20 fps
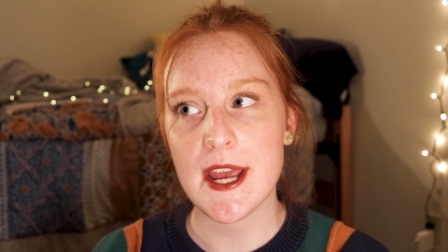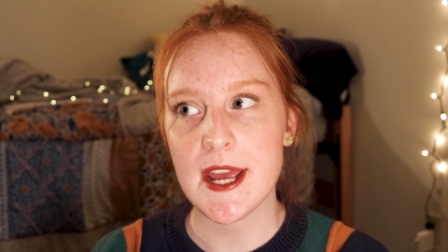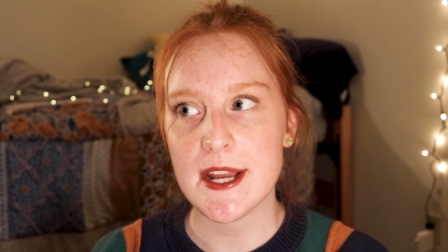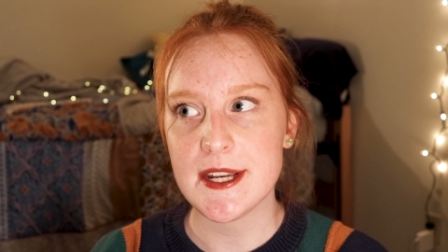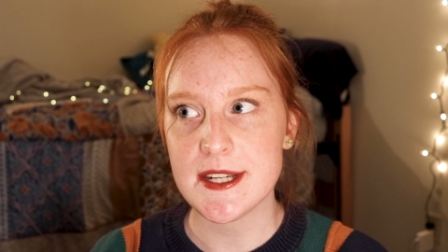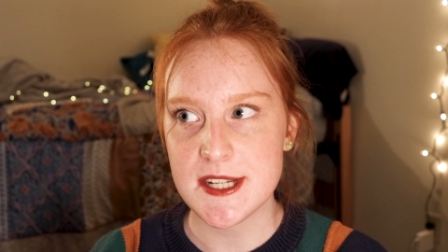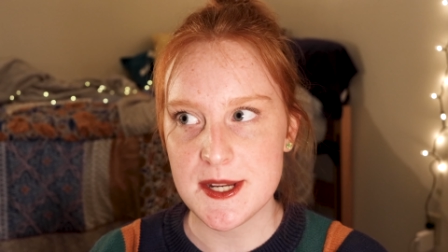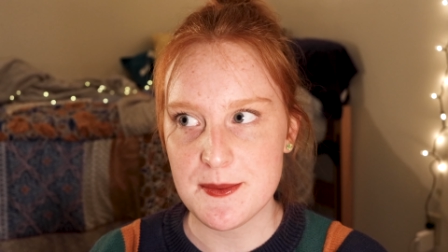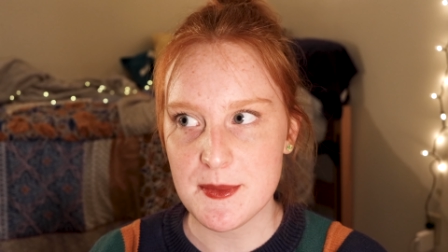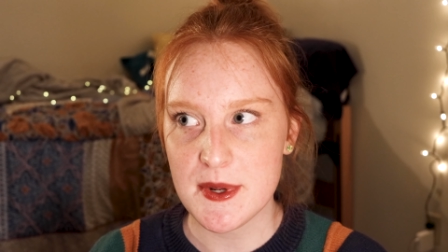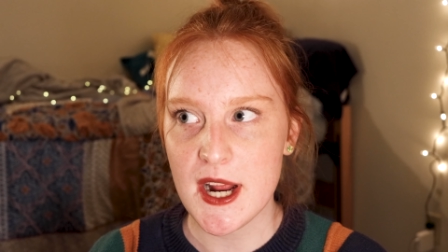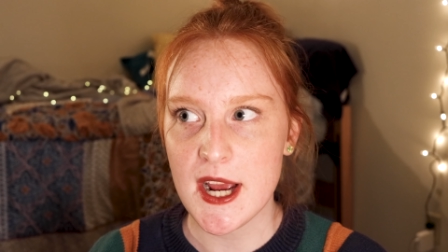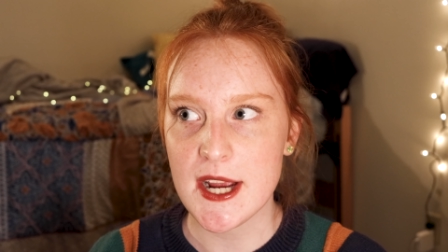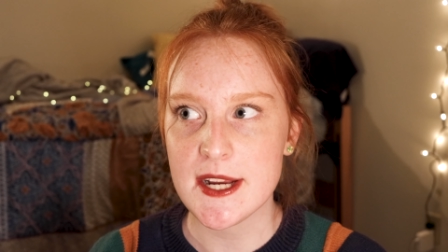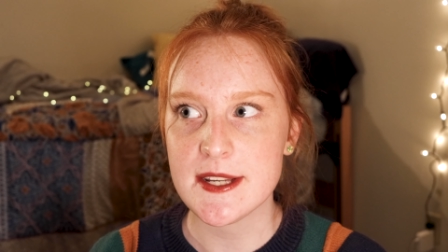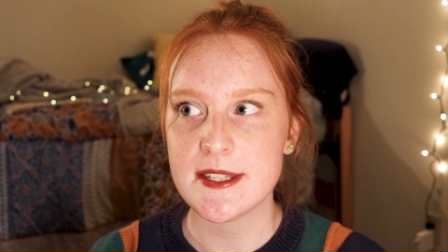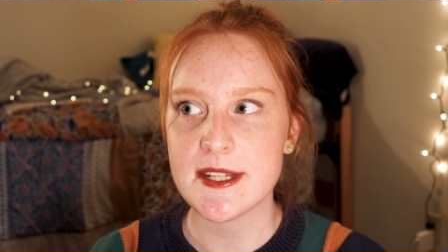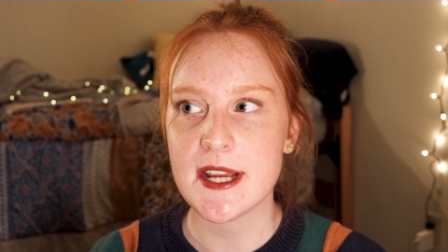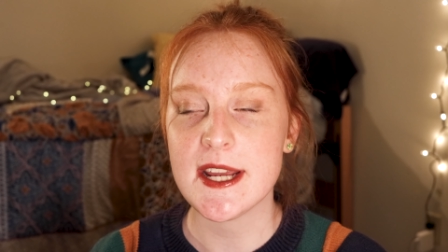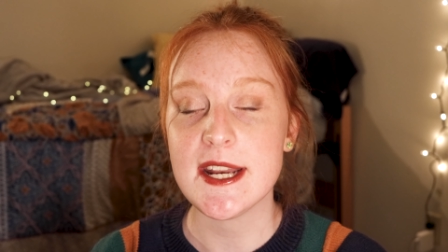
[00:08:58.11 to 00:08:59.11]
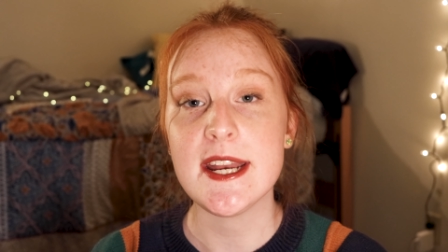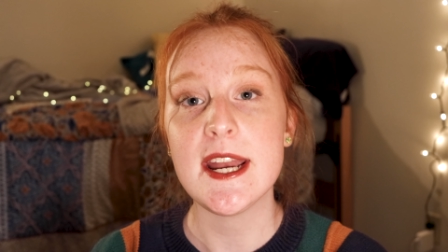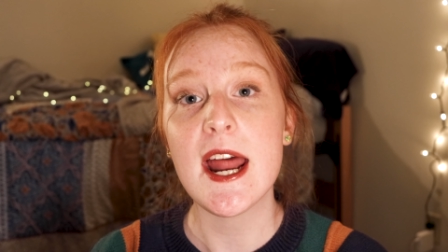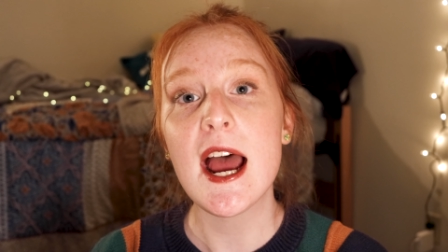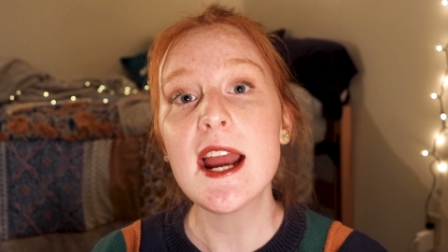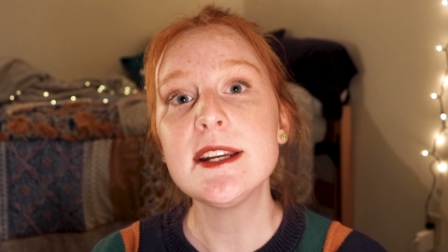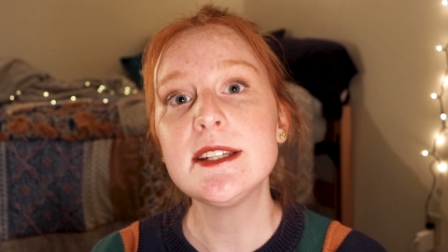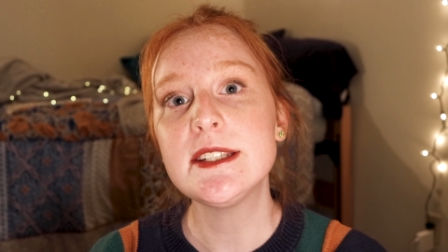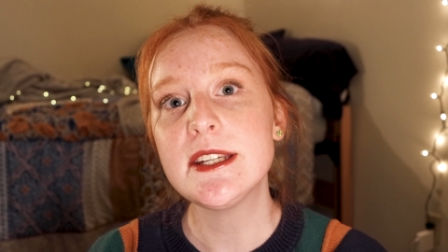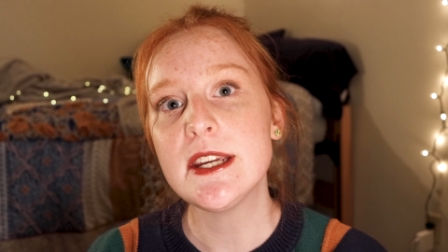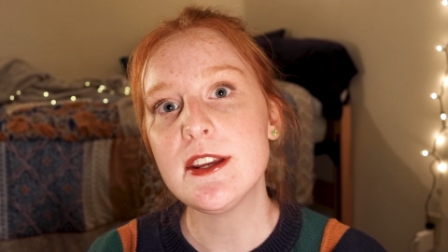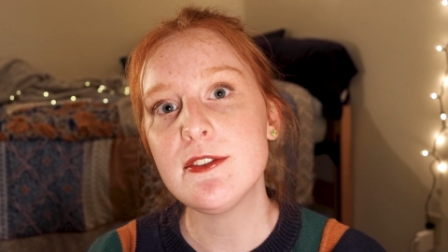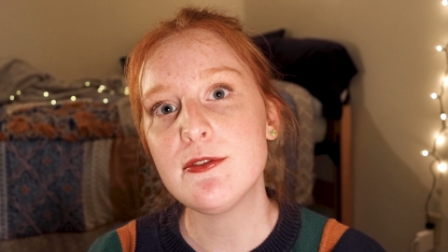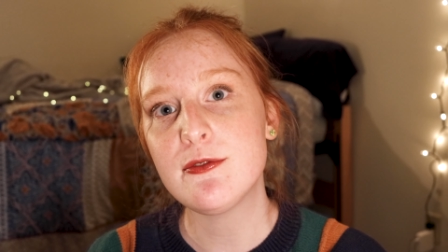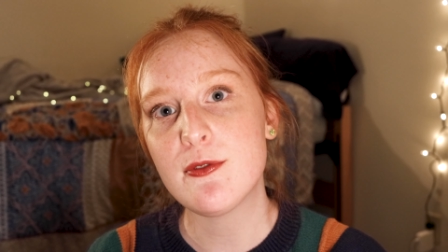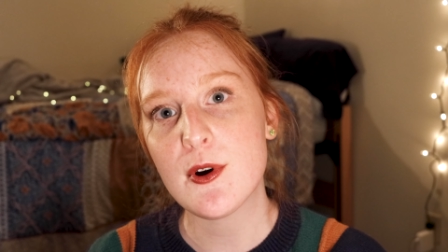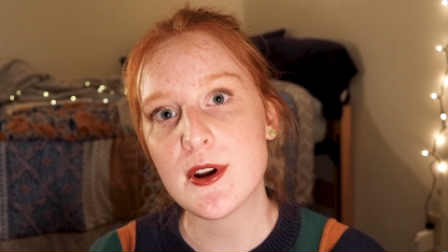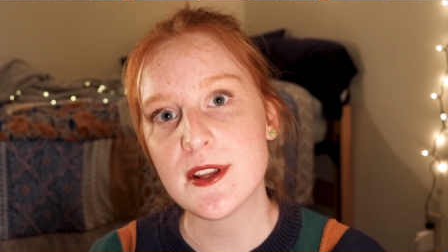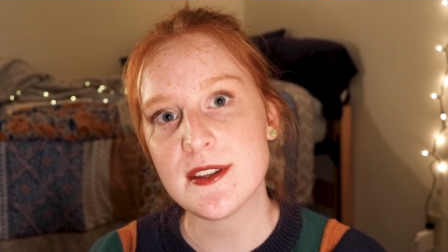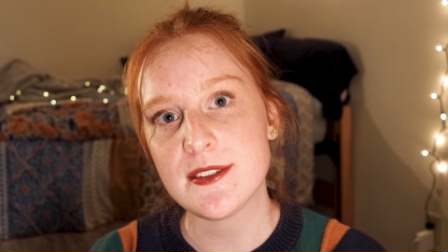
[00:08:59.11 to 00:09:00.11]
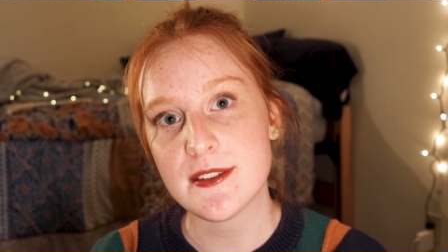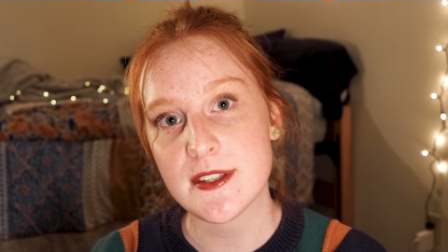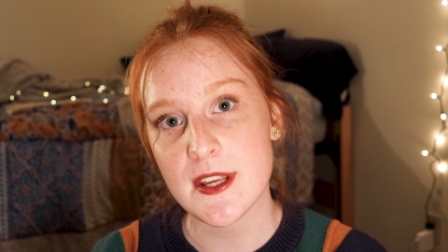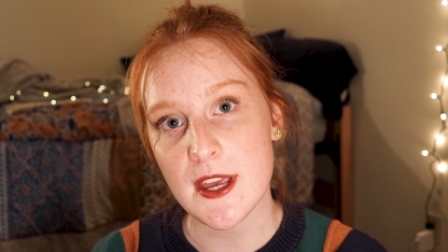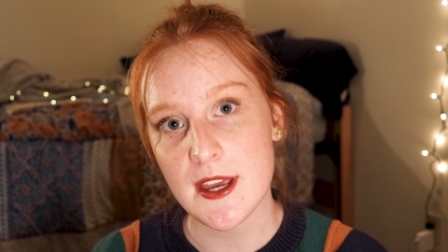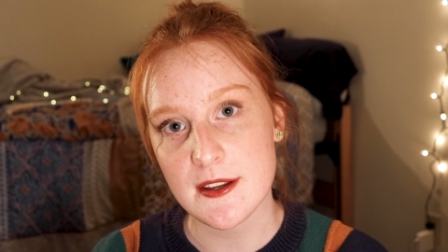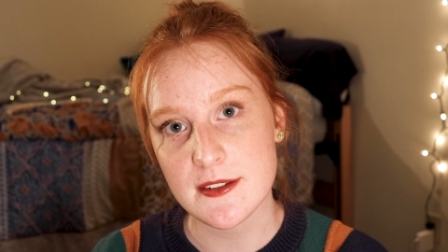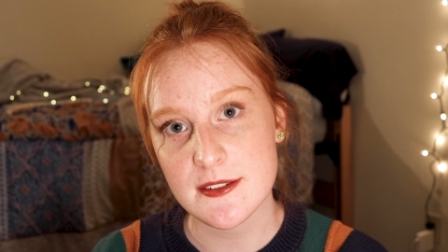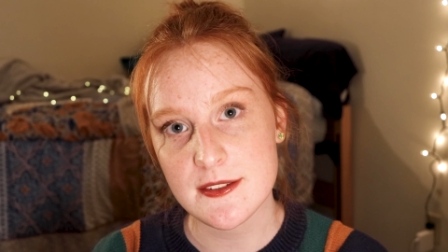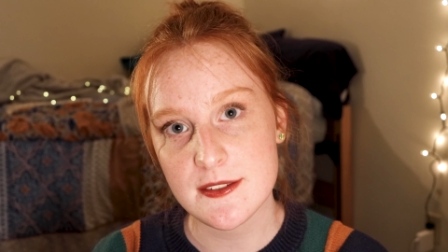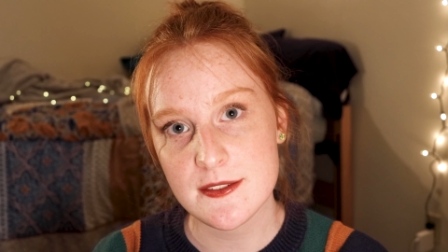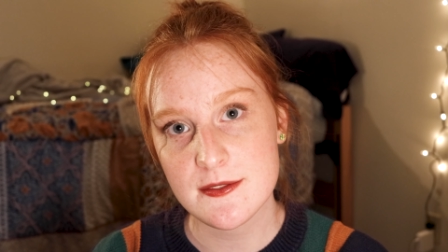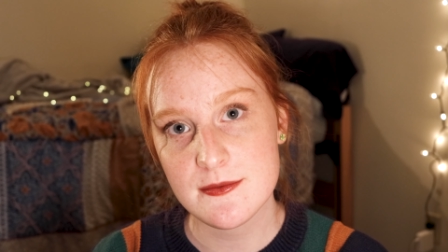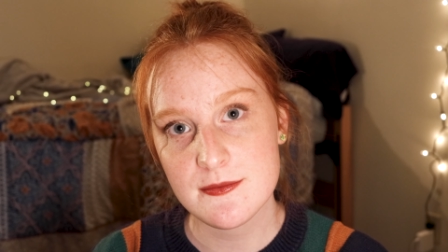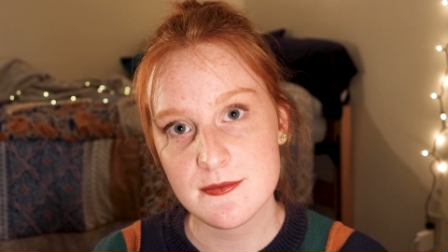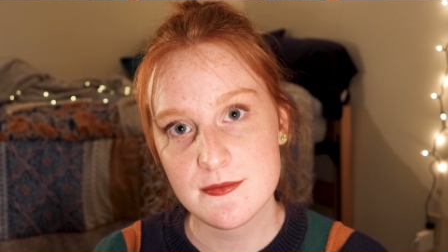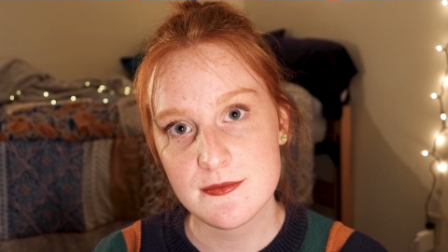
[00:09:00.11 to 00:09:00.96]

and demonized in 1946.